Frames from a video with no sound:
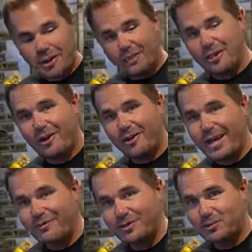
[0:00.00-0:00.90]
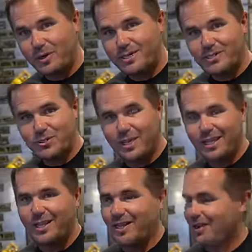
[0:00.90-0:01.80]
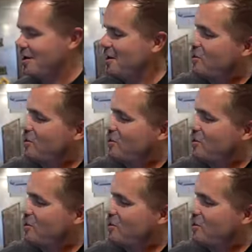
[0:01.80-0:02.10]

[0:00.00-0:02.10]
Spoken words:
probably already have a 22 LR.